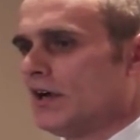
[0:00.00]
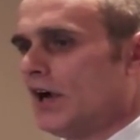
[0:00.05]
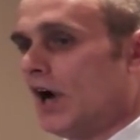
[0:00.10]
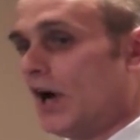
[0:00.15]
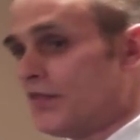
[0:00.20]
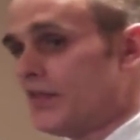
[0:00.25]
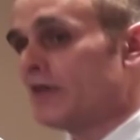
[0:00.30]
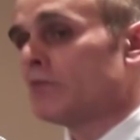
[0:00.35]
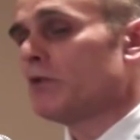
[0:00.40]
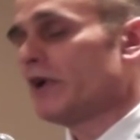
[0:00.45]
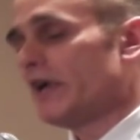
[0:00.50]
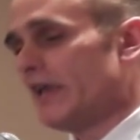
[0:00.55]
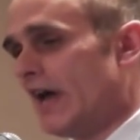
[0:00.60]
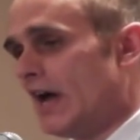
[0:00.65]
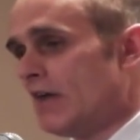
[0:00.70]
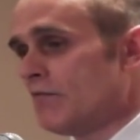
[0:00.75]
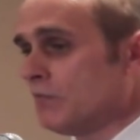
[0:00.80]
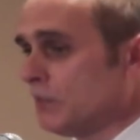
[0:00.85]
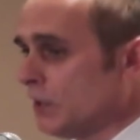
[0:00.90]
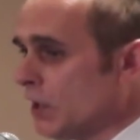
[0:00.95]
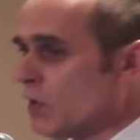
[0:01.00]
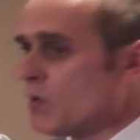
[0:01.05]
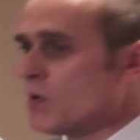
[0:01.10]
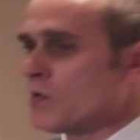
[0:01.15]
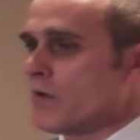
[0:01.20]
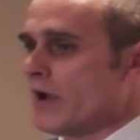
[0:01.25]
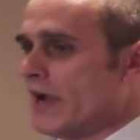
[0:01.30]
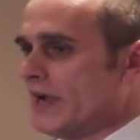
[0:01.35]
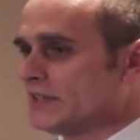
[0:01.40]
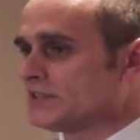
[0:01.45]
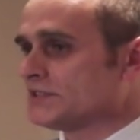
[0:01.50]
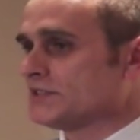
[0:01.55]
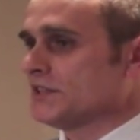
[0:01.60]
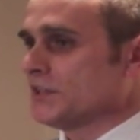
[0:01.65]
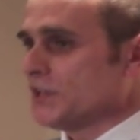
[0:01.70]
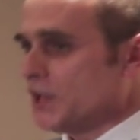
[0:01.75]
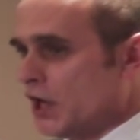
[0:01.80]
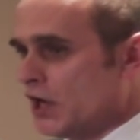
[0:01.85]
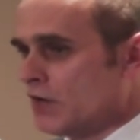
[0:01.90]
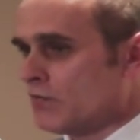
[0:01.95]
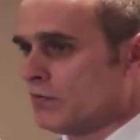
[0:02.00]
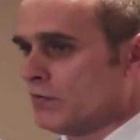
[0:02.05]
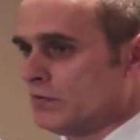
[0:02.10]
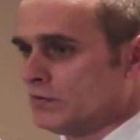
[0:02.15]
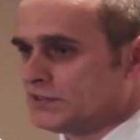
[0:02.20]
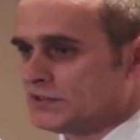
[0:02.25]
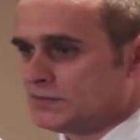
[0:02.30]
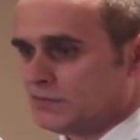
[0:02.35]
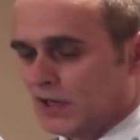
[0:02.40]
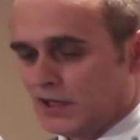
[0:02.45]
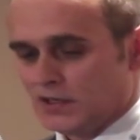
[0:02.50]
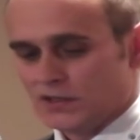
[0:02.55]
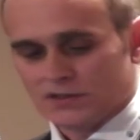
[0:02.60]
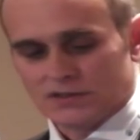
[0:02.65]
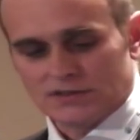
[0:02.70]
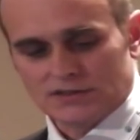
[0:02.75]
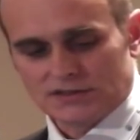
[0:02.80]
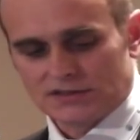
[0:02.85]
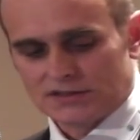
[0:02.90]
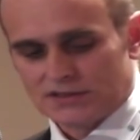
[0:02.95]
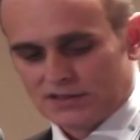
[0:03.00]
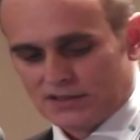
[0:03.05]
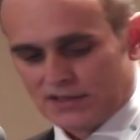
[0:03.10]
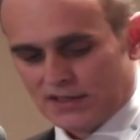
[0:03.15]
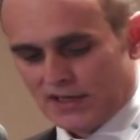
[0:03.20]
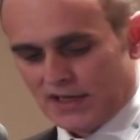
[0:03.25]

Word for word: I think we're going to have lower rates than the overall smokers.